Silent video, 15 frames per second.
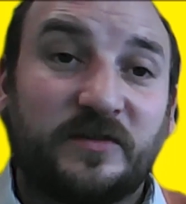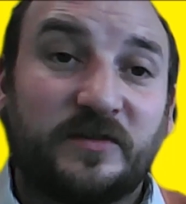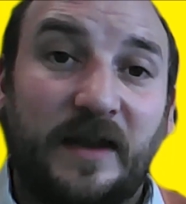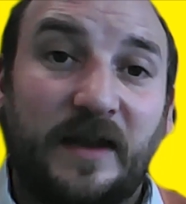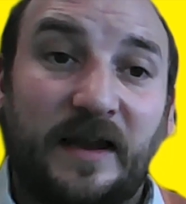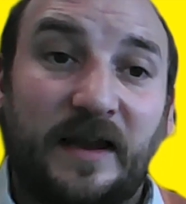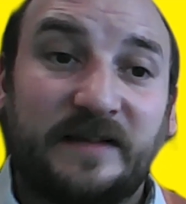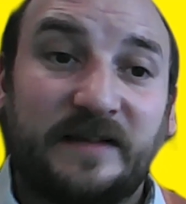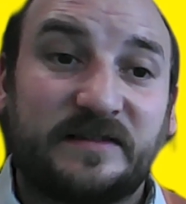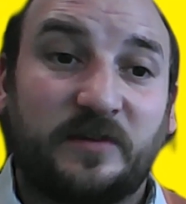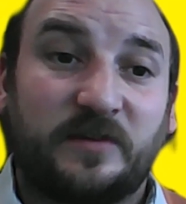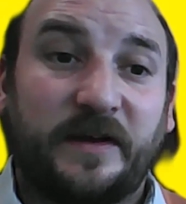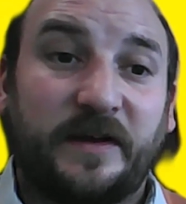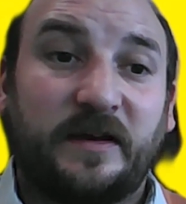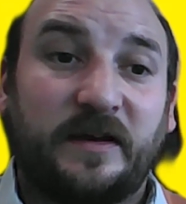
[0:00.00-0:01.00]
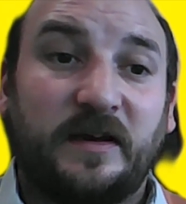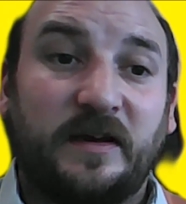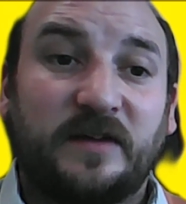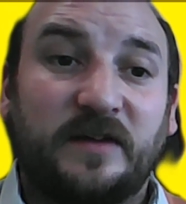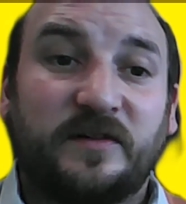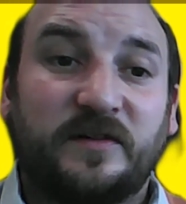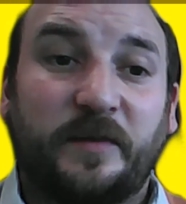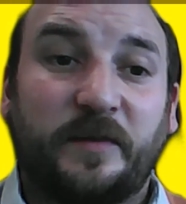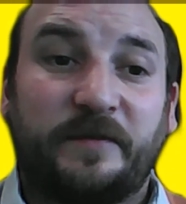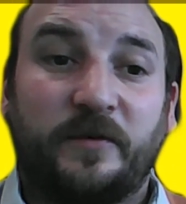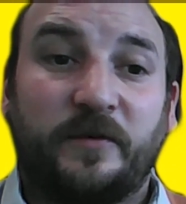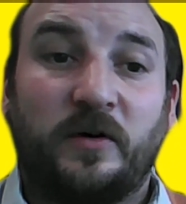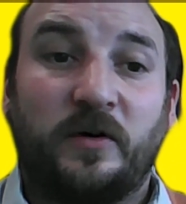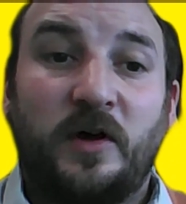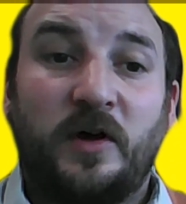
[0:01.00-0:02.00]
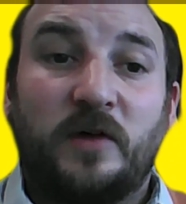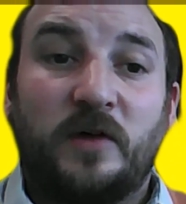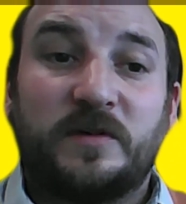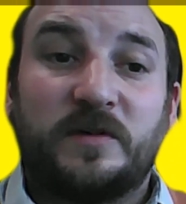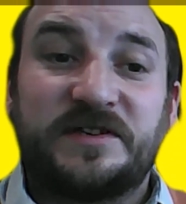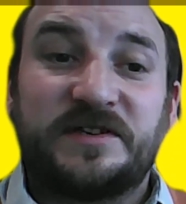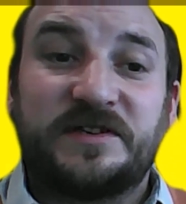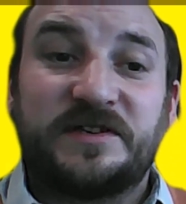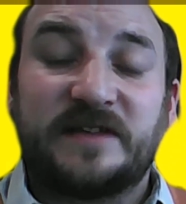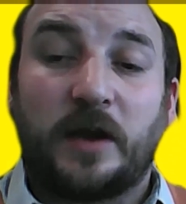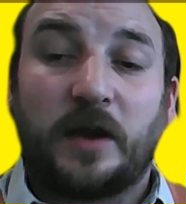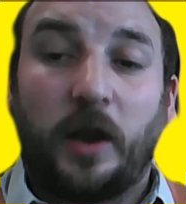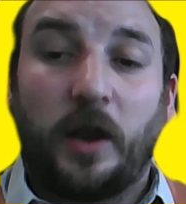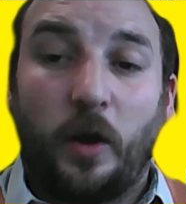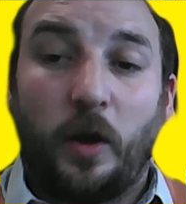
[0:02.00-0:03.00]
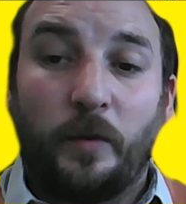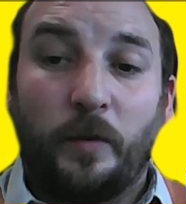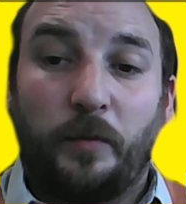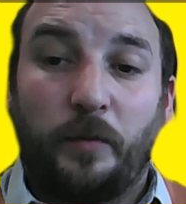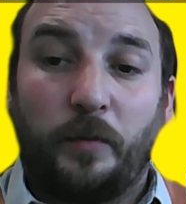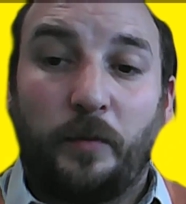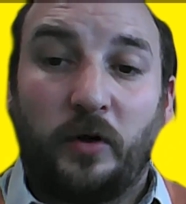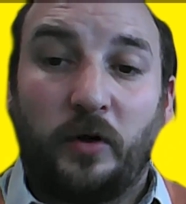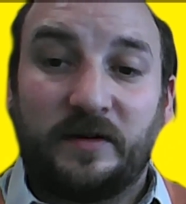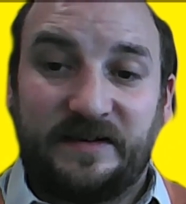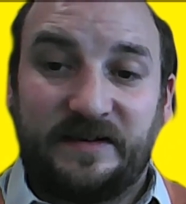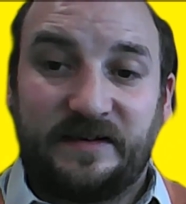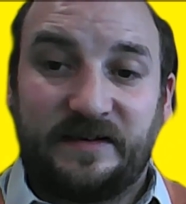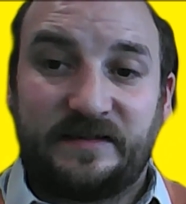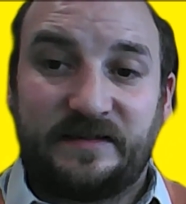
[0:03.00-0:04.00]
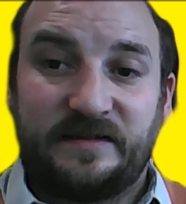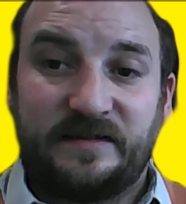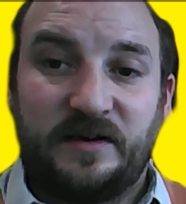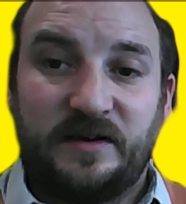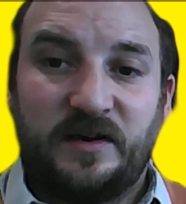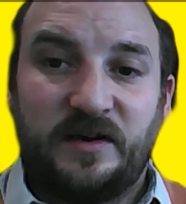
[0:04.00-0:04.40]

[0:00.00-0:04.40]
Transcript: to our last topic, topic 4, which is global politics.